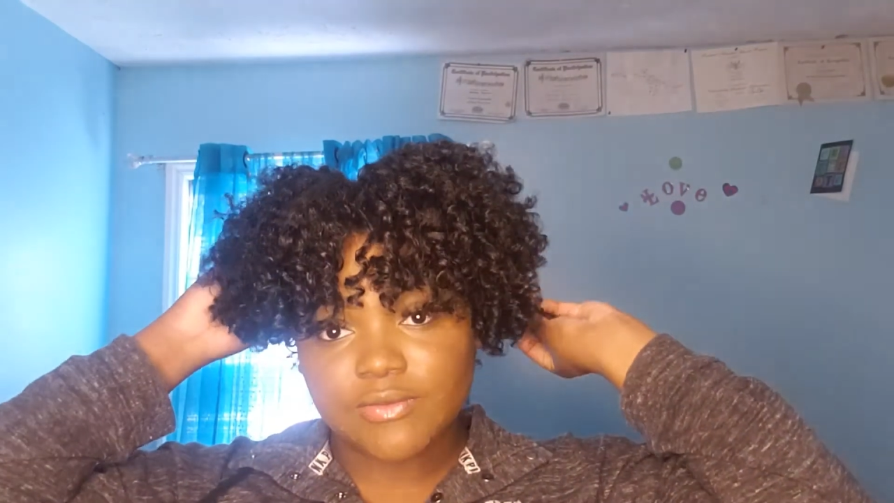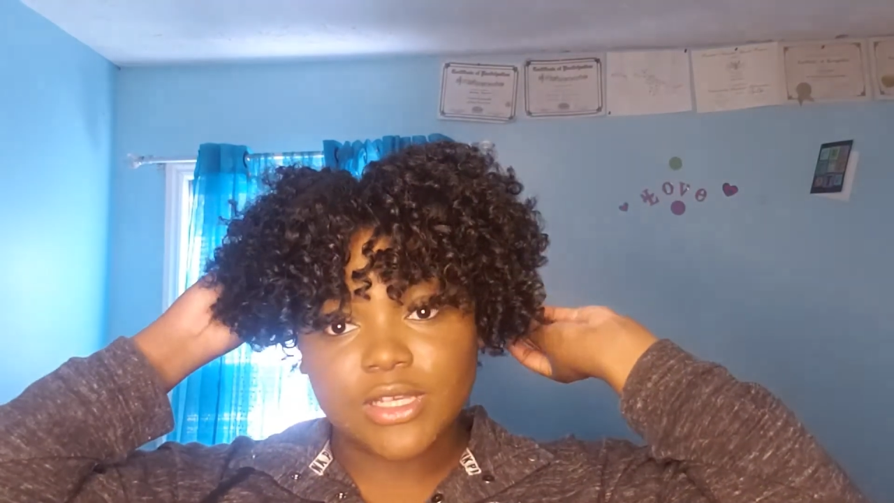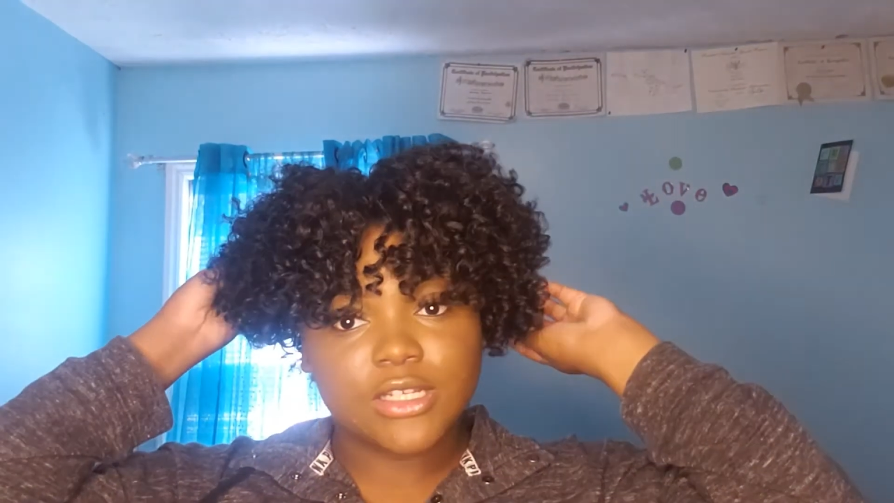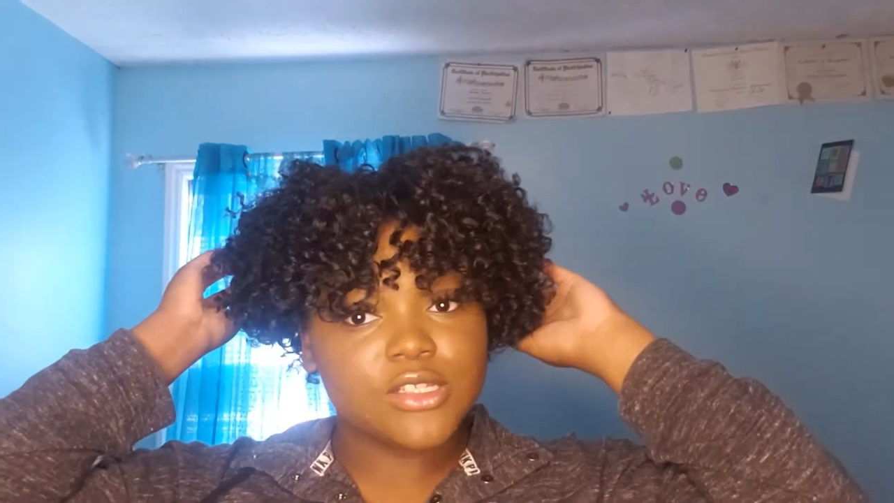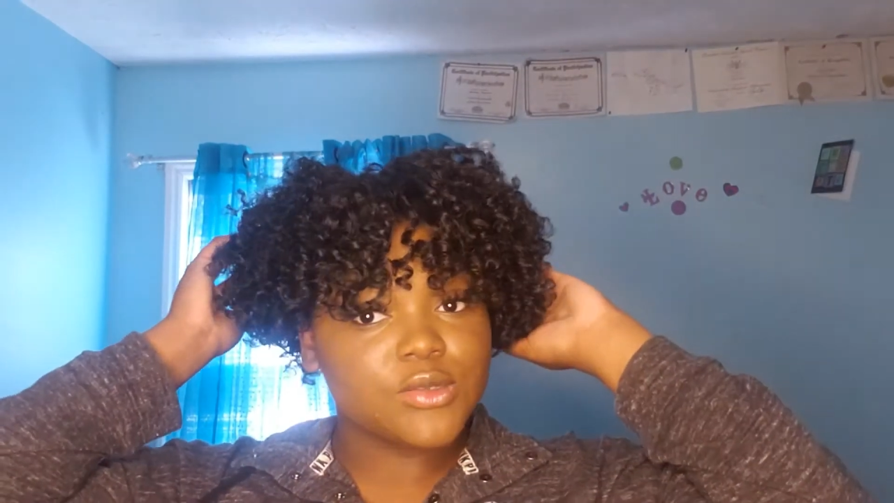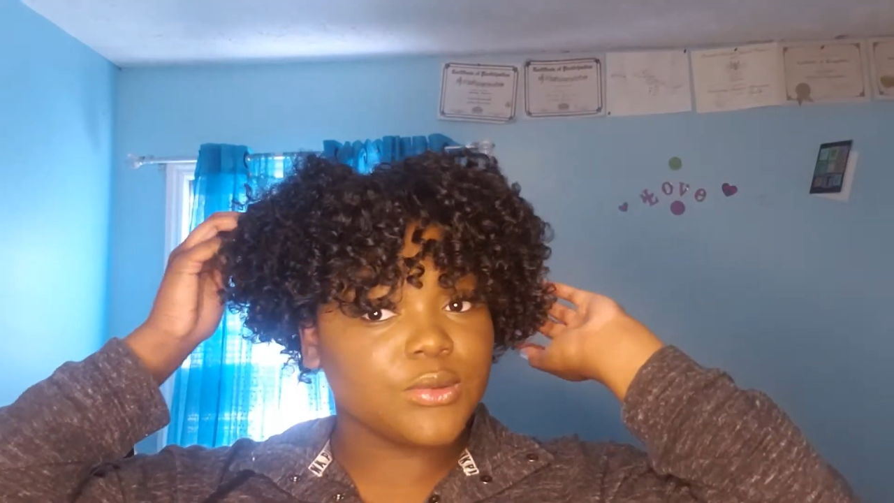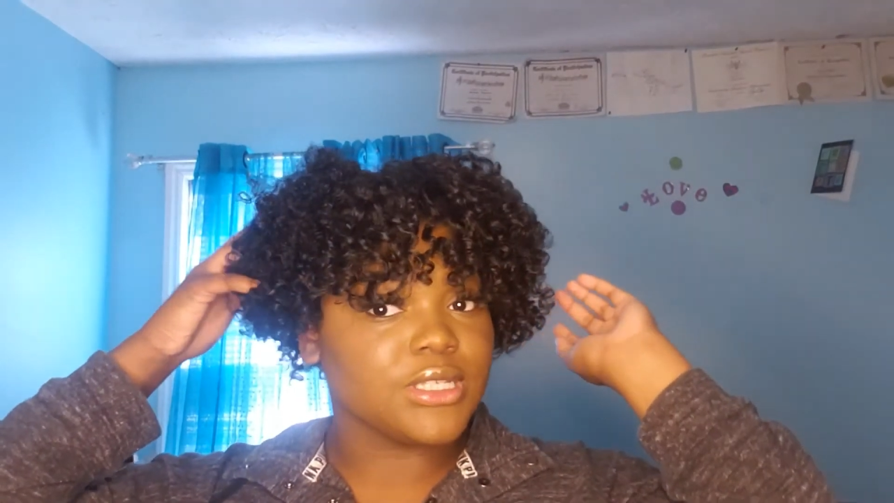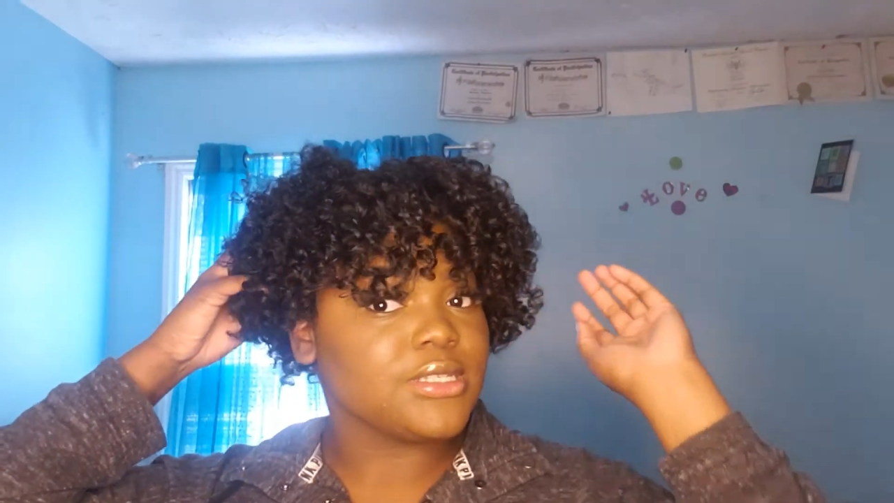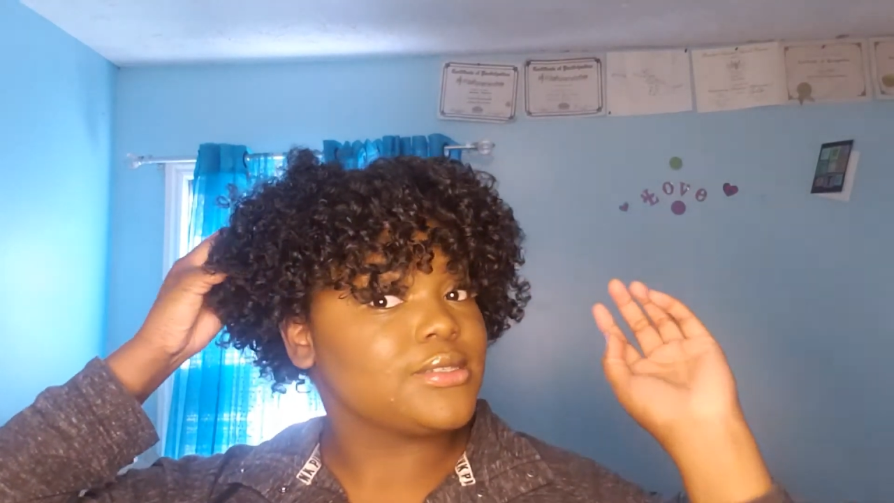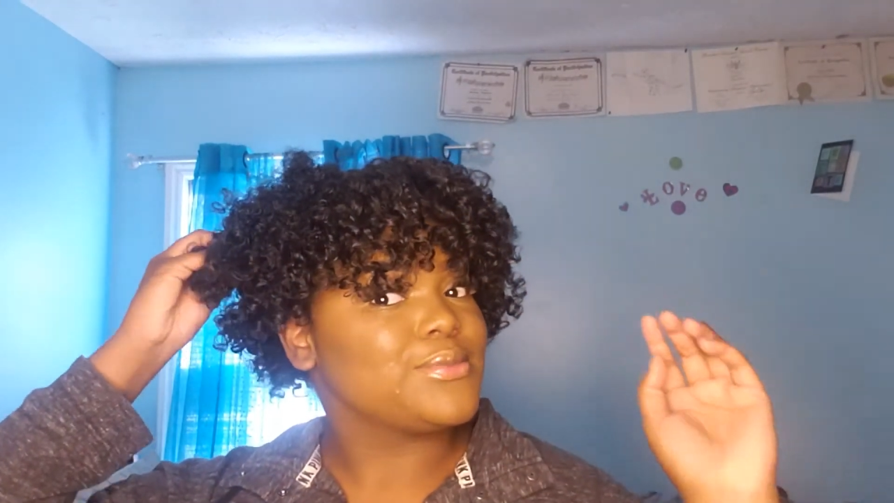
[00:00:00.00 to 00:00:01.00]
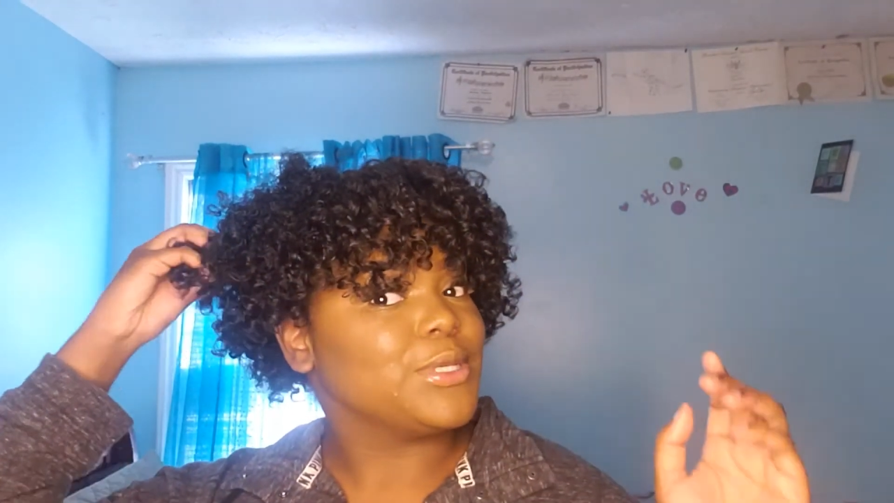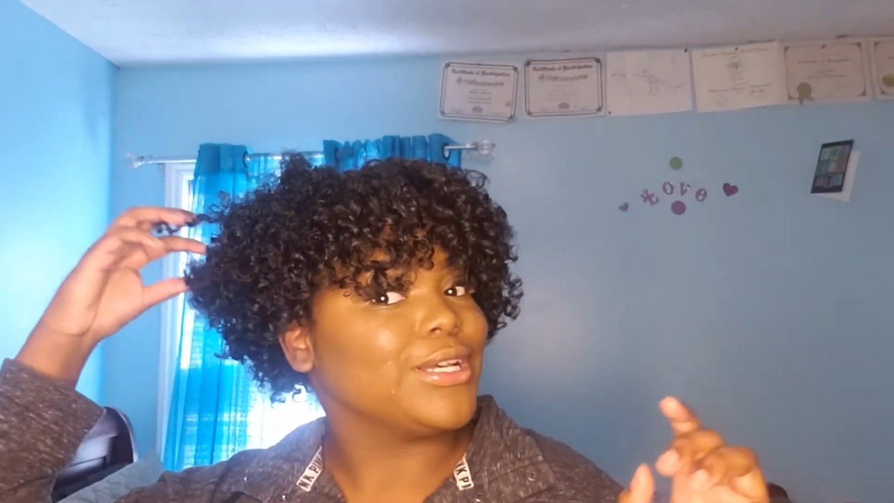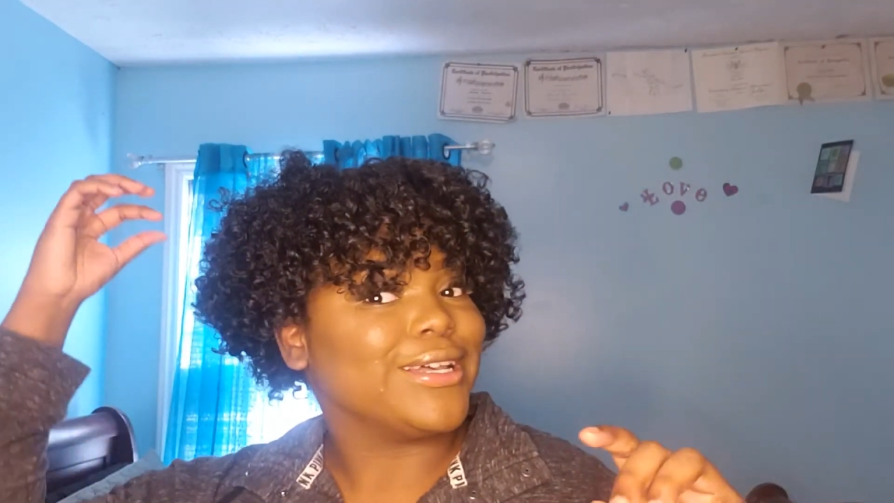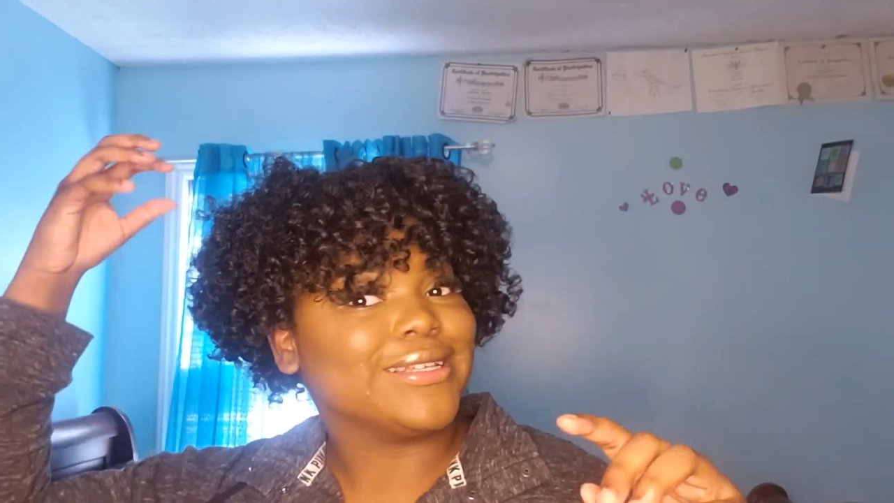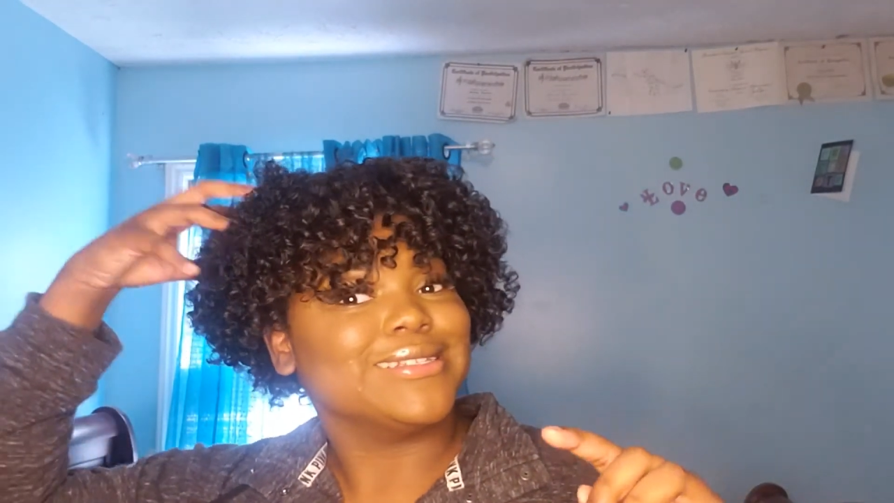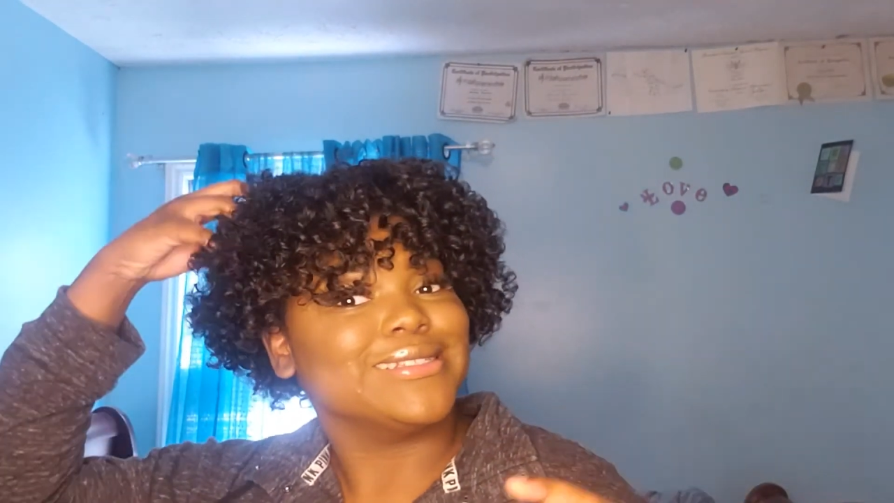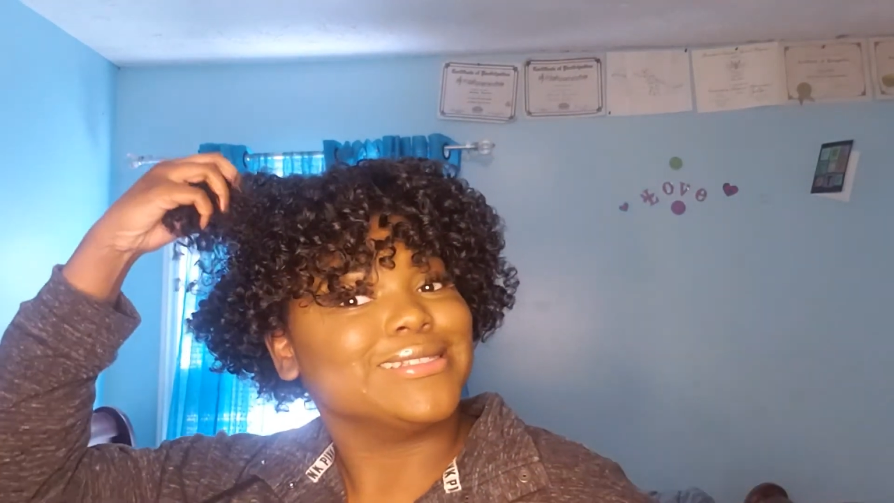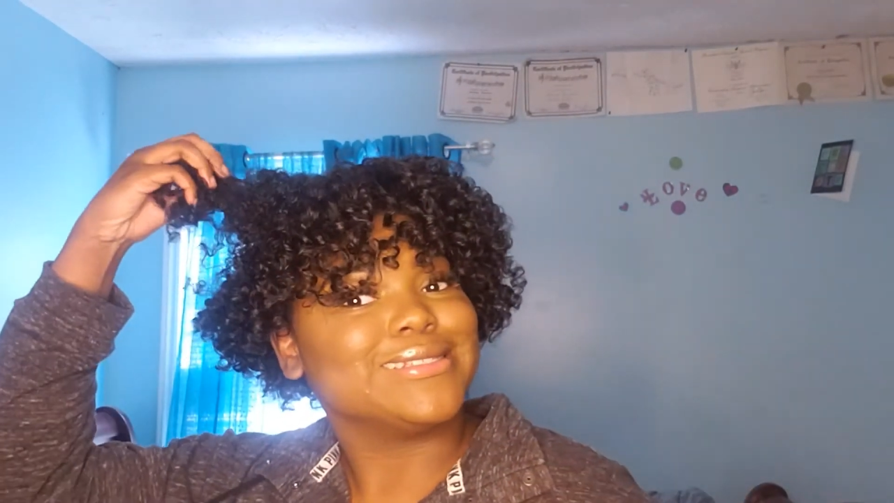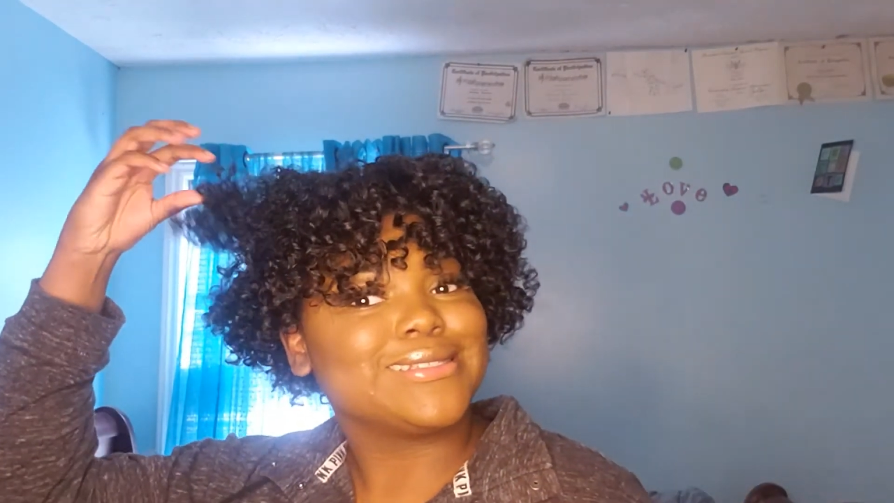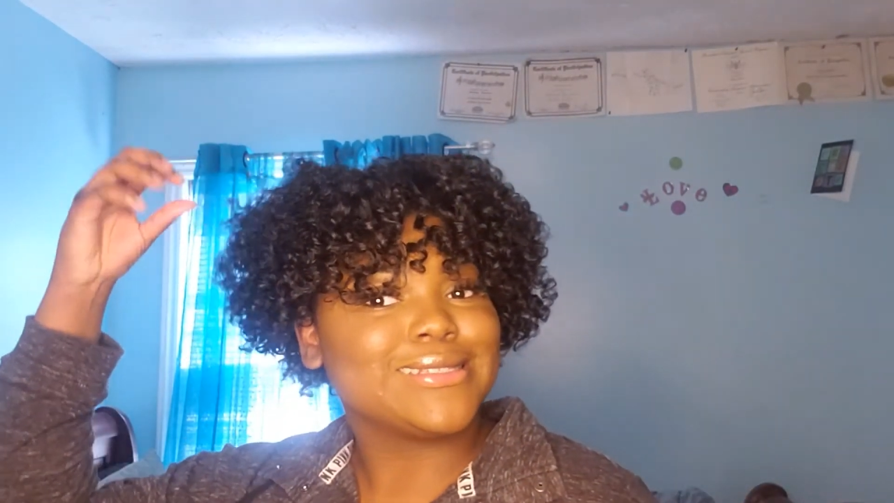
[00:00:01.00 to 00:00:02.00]
any twists,
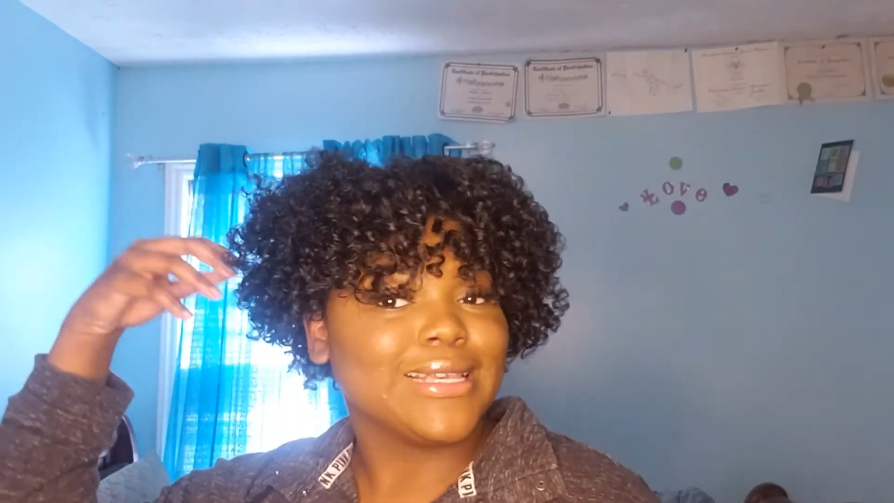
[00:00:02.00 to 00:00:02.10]
because